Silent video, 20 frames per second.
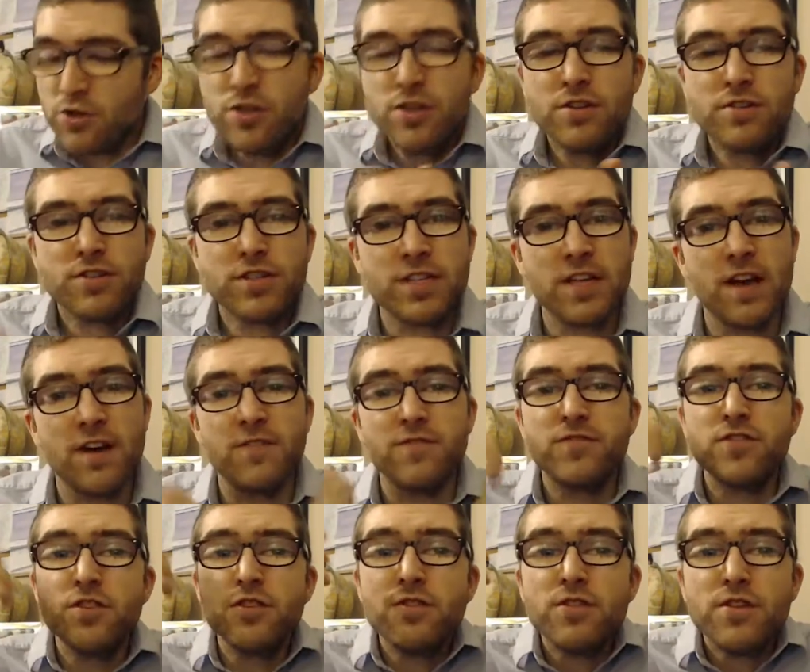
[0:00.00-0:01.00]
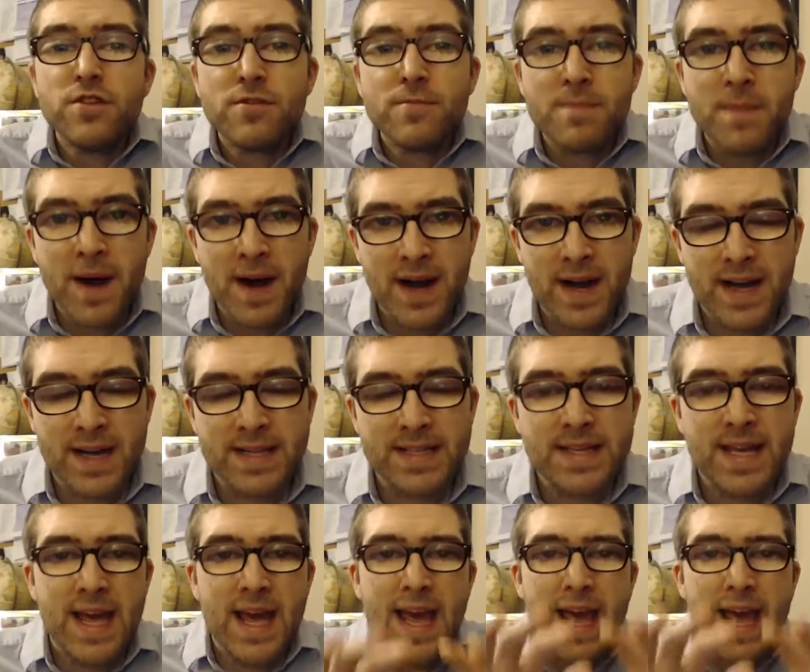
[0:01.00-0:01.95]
yourself, to your mind,